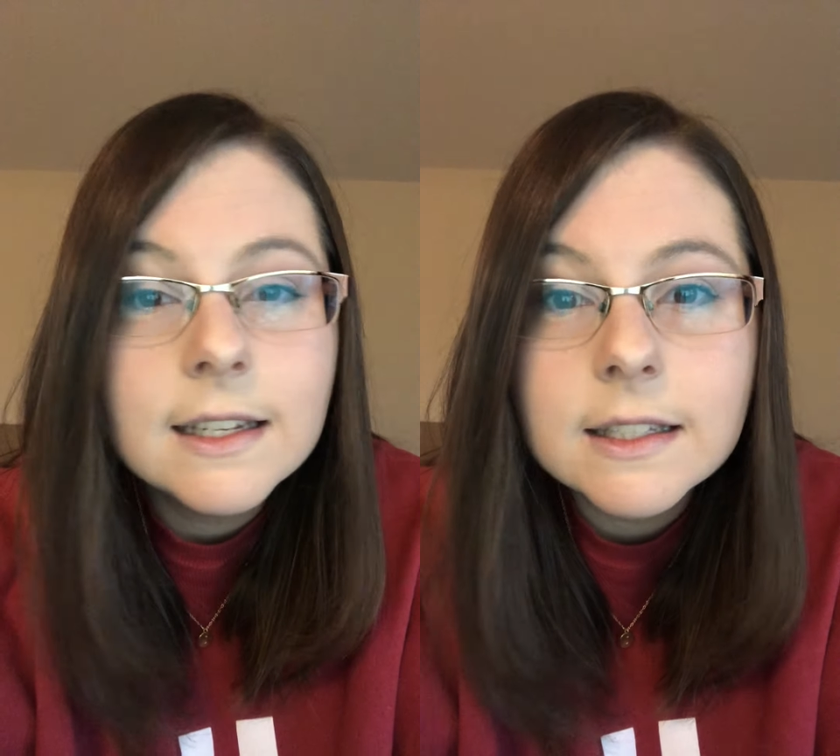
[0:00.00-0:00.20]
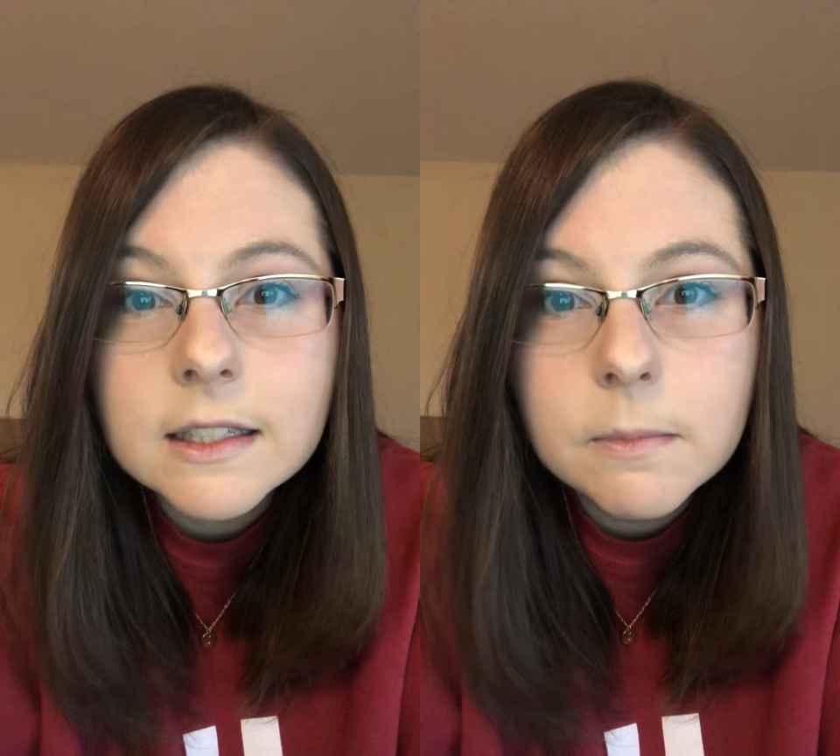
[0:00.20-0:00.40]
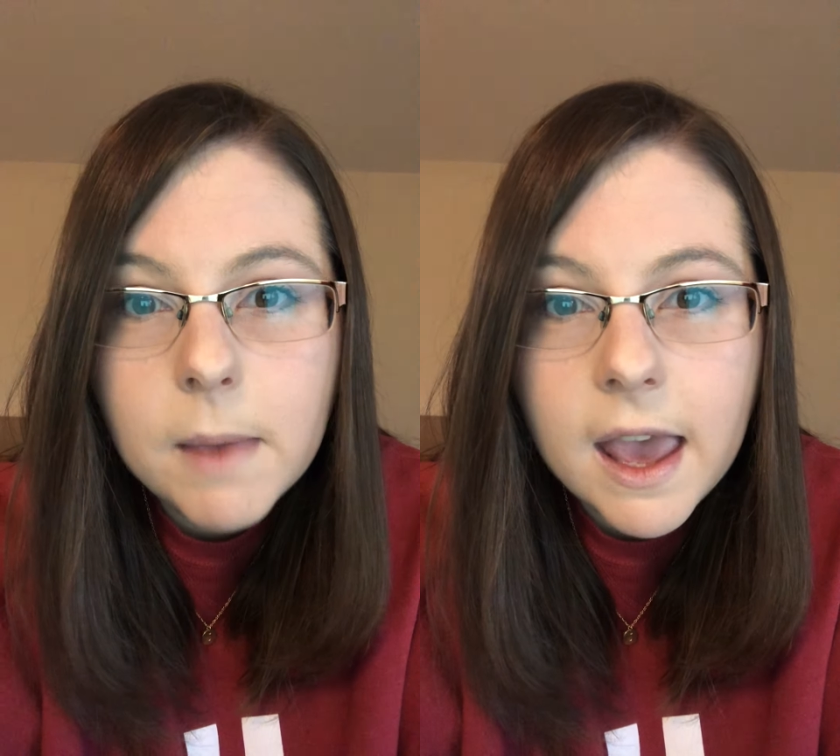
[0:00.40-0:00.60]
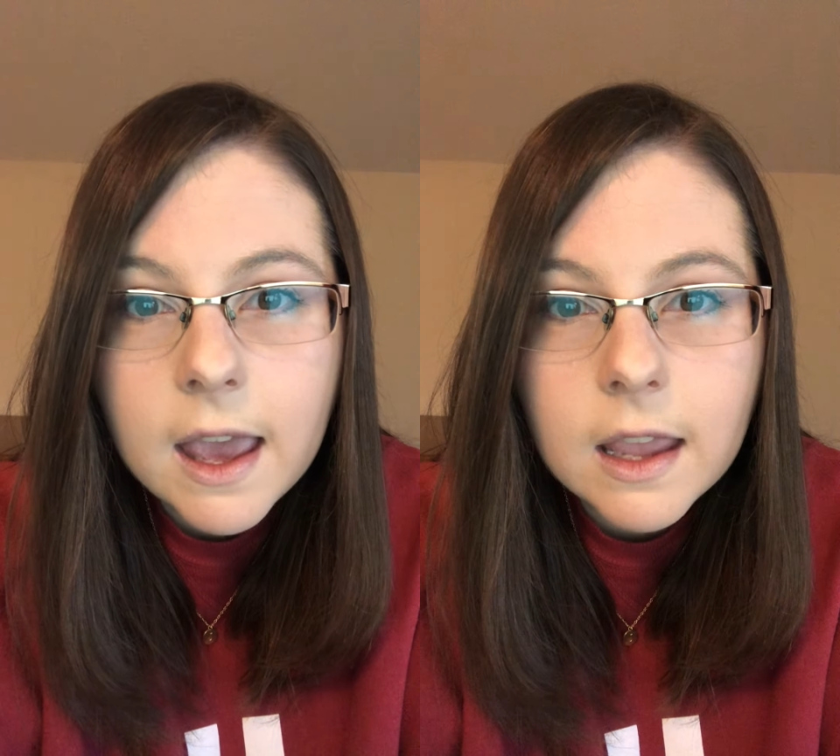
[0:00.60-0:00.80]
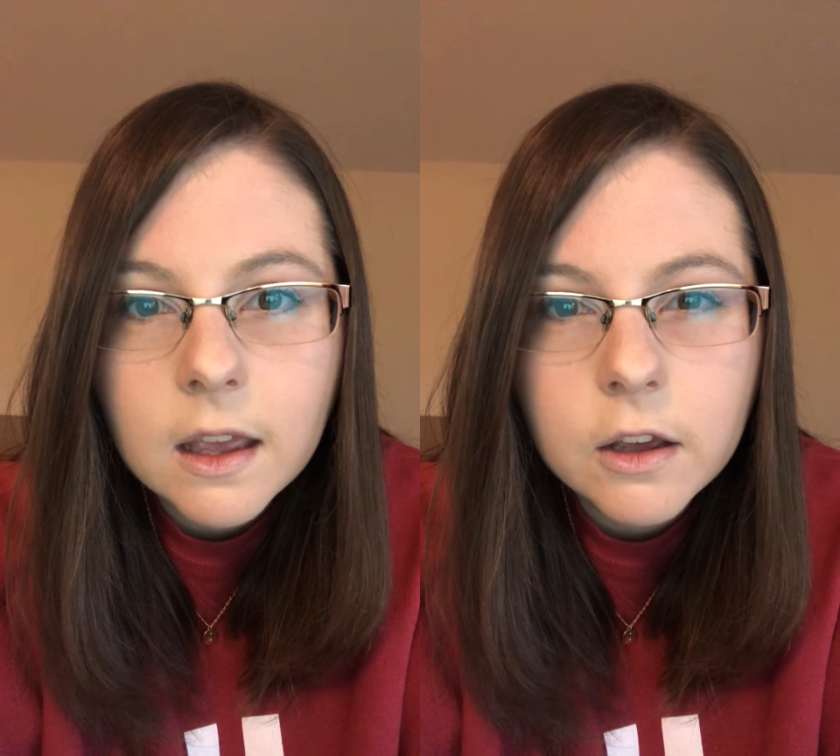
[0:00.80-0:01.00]

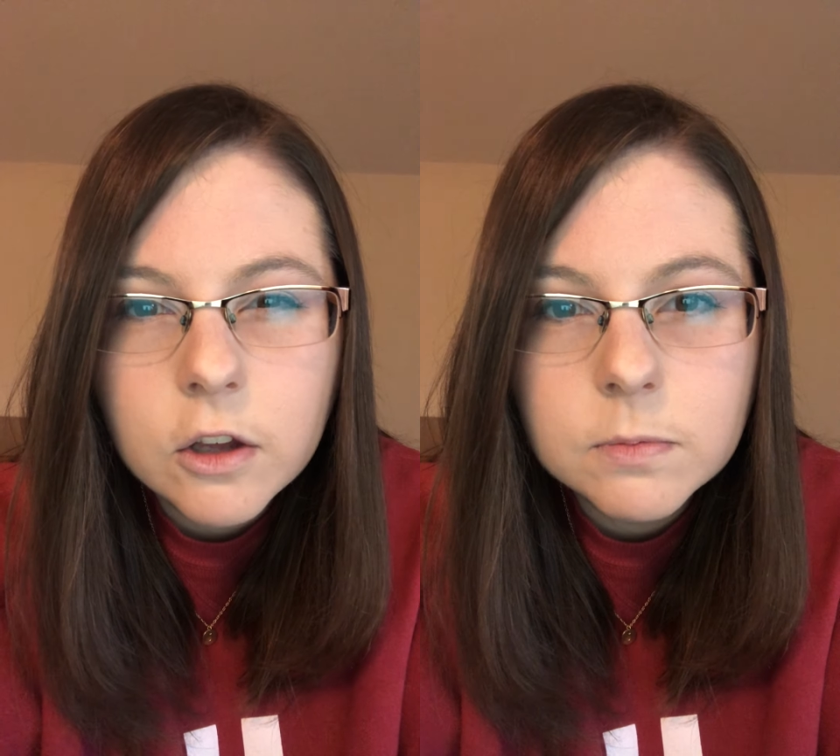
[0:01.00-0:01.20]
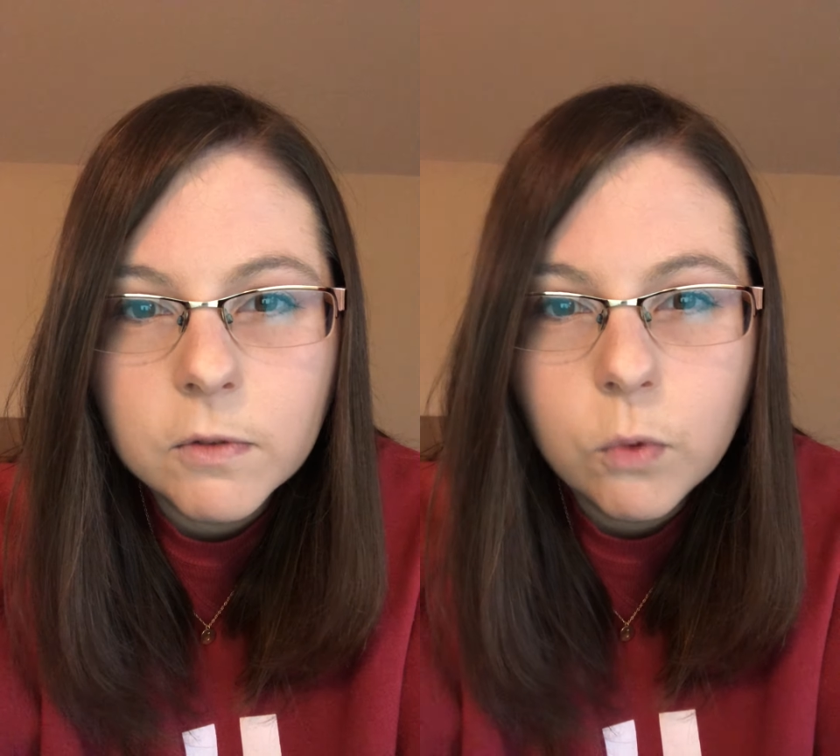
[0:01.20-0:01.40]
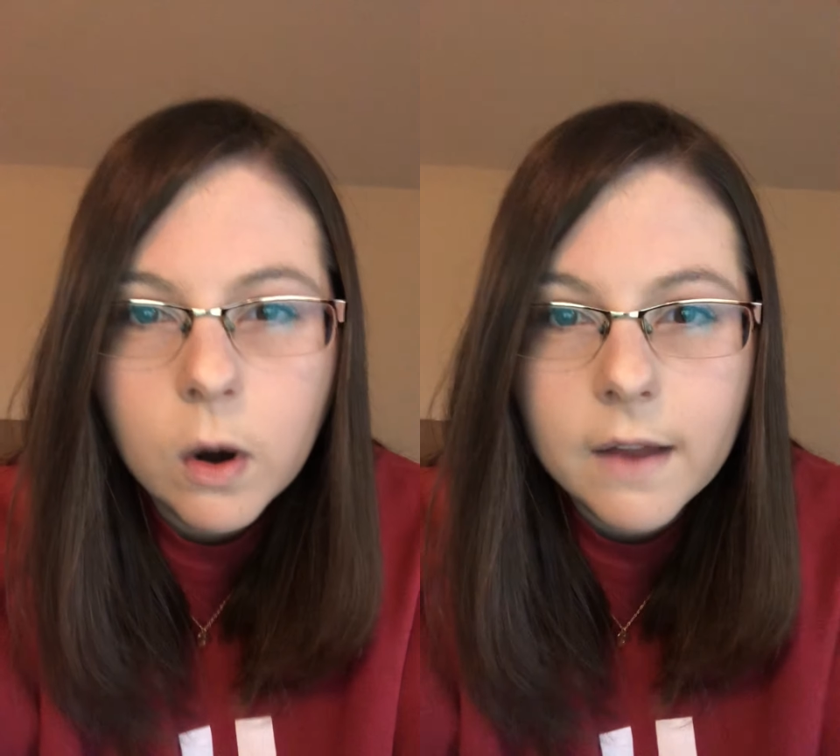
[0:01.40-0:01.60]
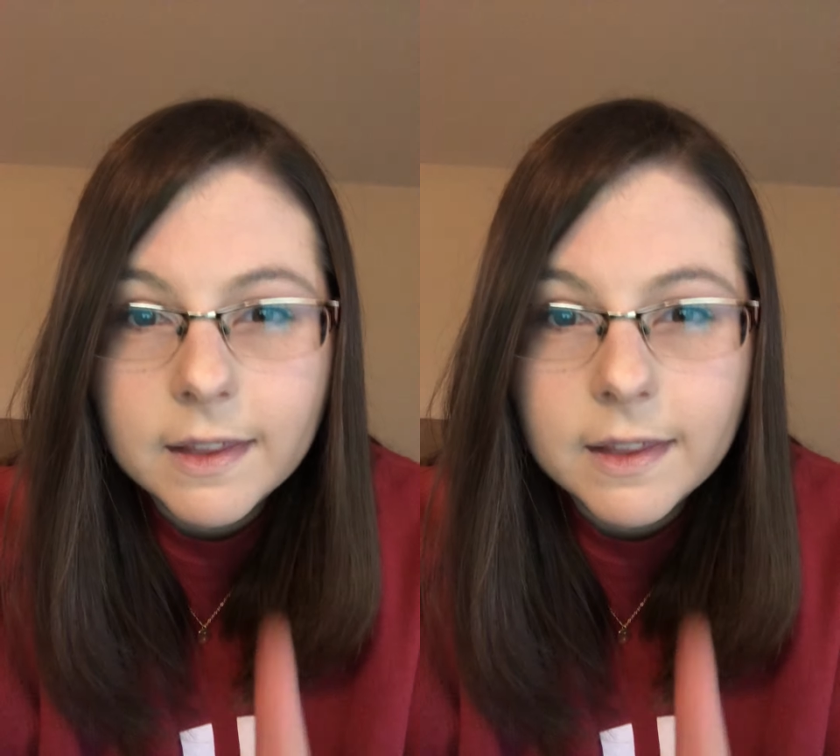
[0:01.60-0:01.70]
Dismay goes before it.